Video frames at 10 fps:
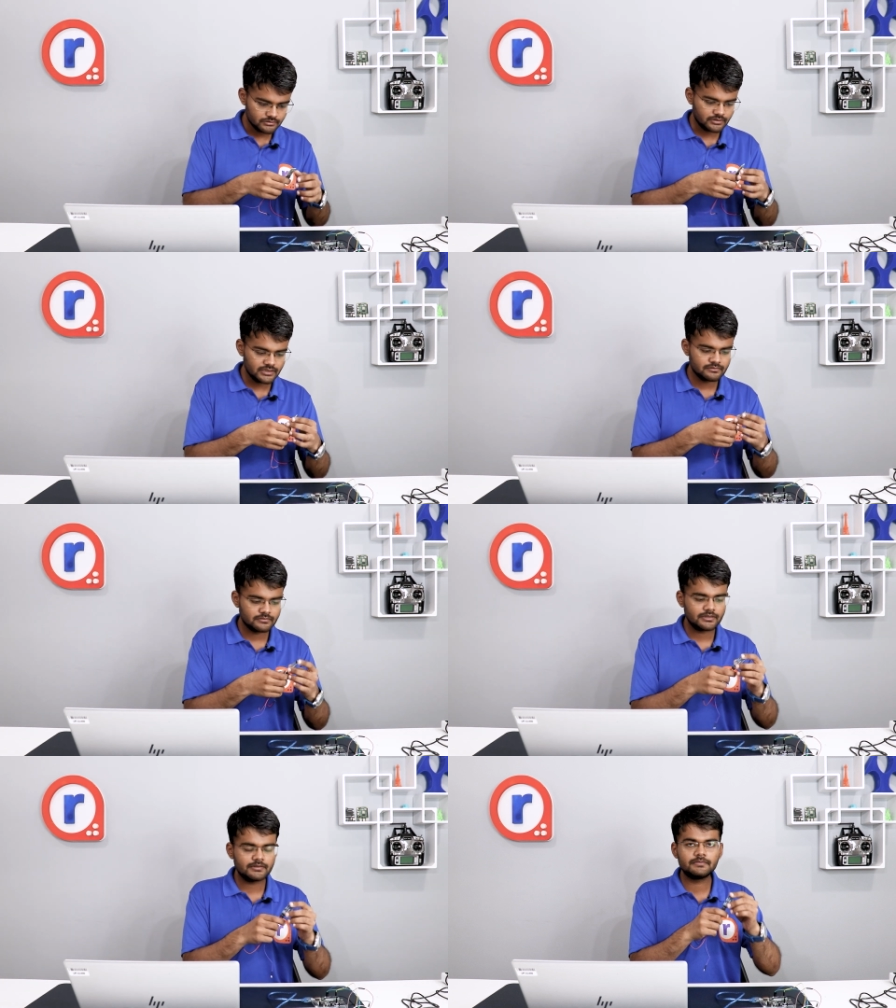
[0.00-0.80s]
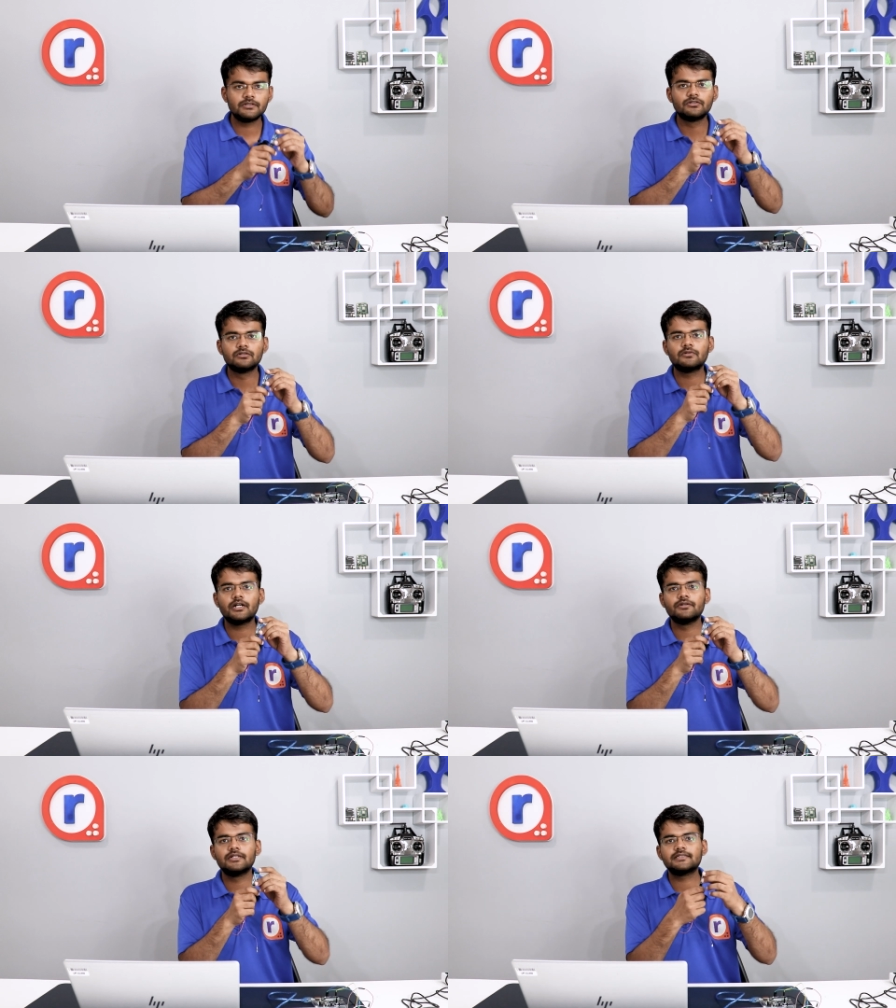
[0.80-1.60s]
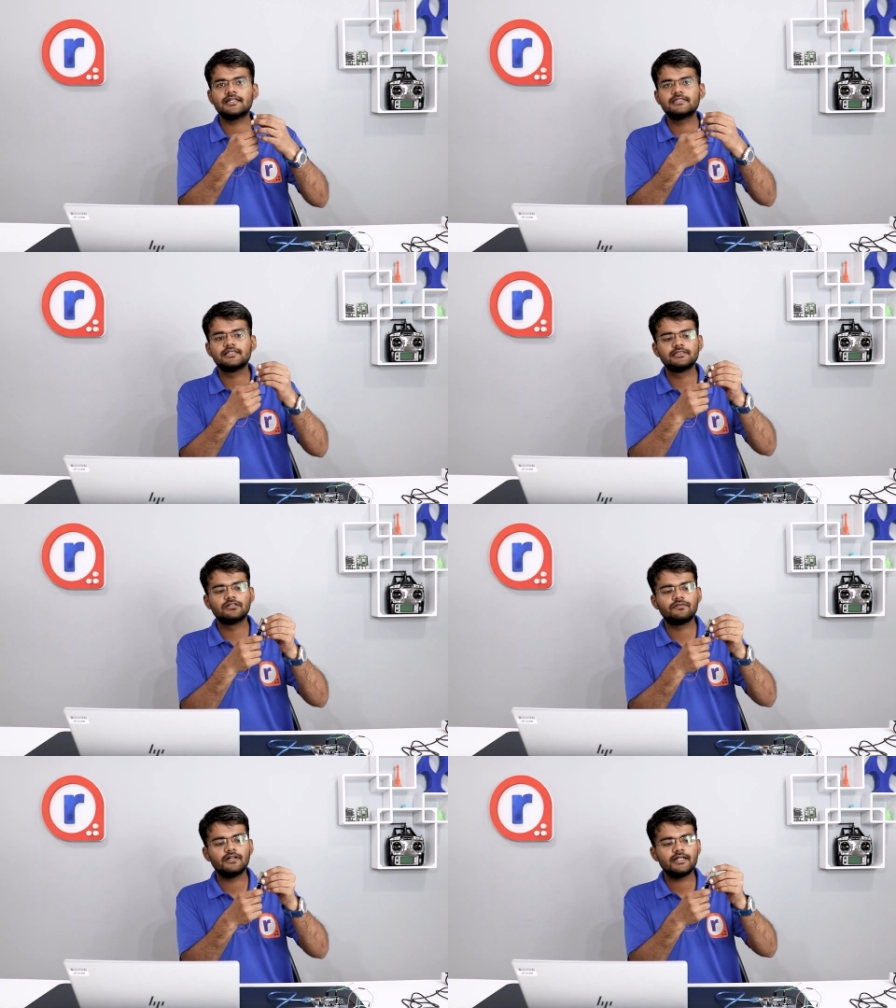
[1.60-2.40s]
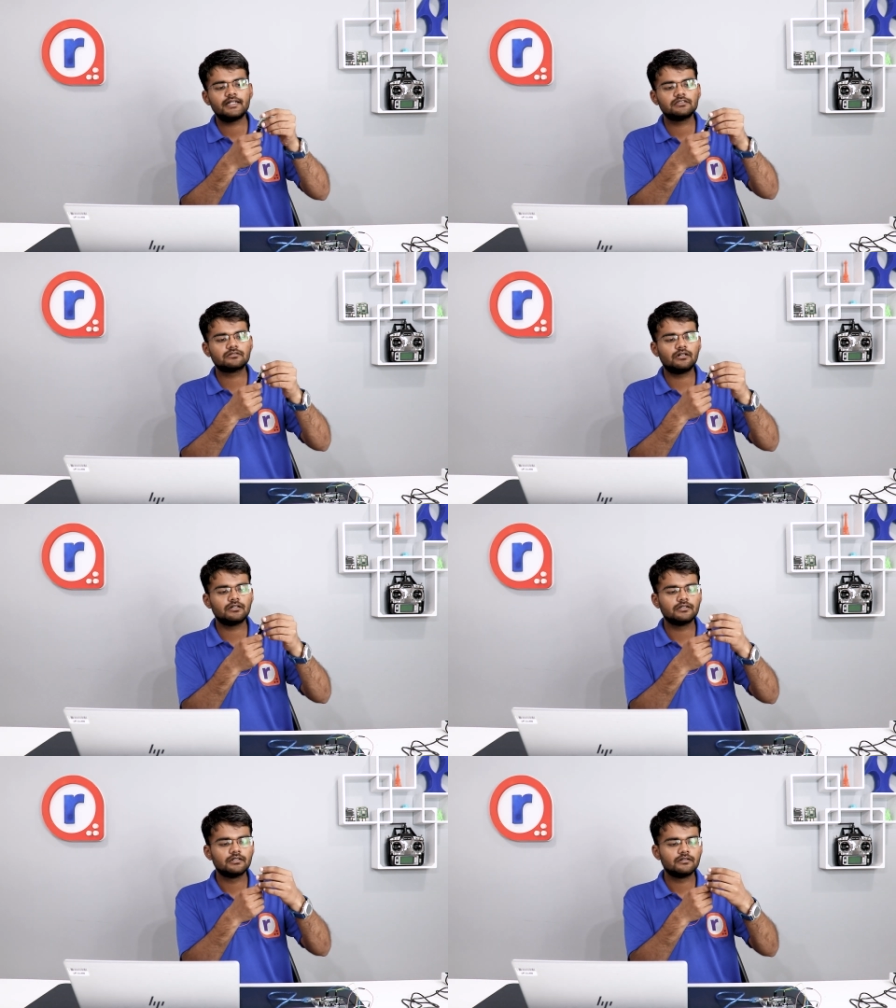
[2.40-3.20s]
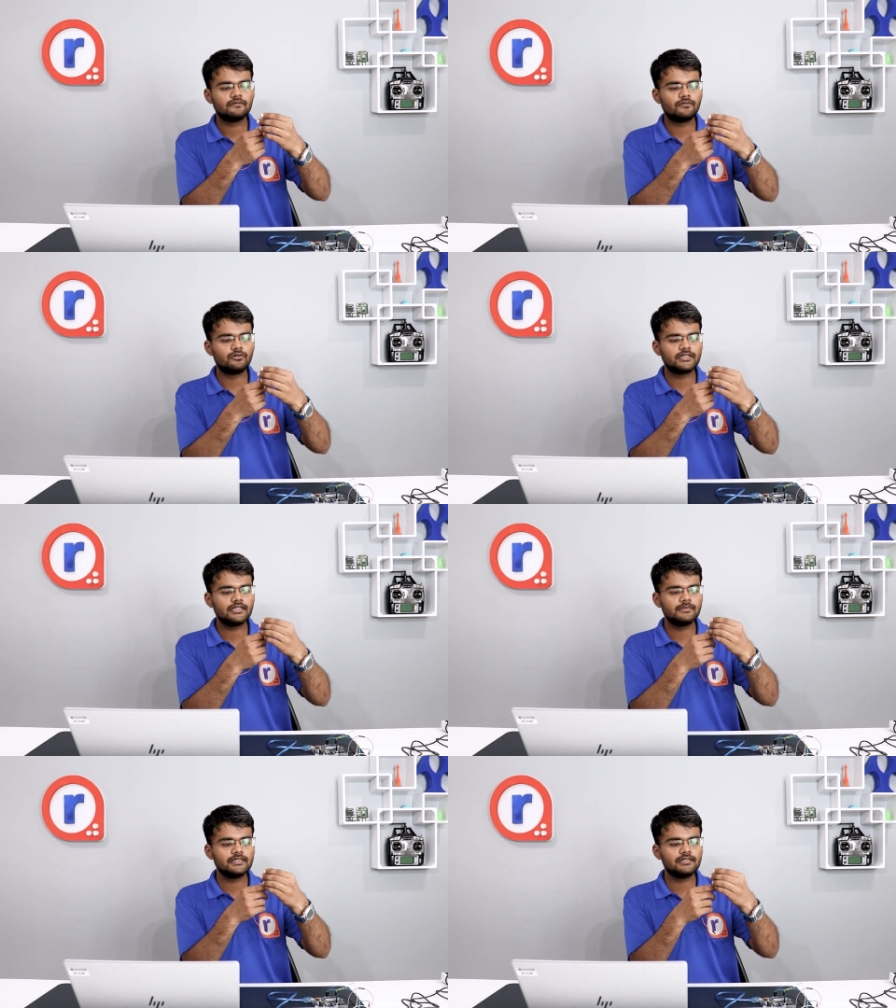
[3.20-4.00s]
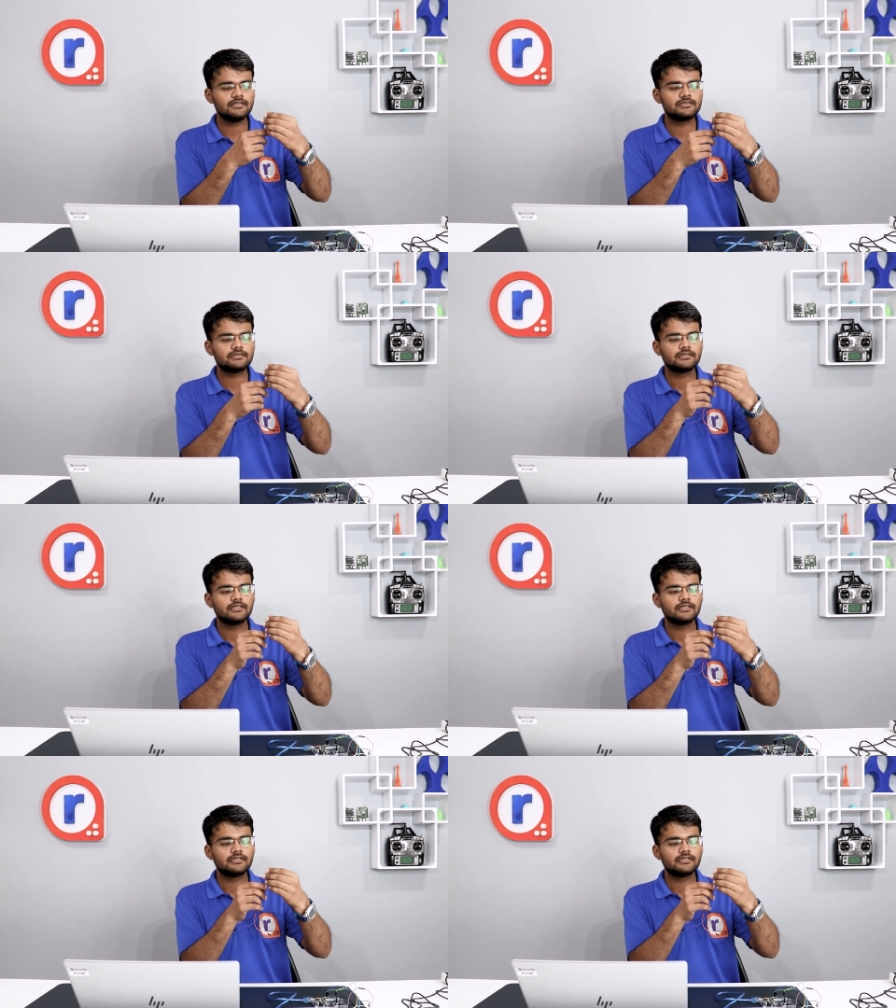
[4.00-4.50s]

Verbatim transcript: So this Bluetooth module is HC05. It has got four terminals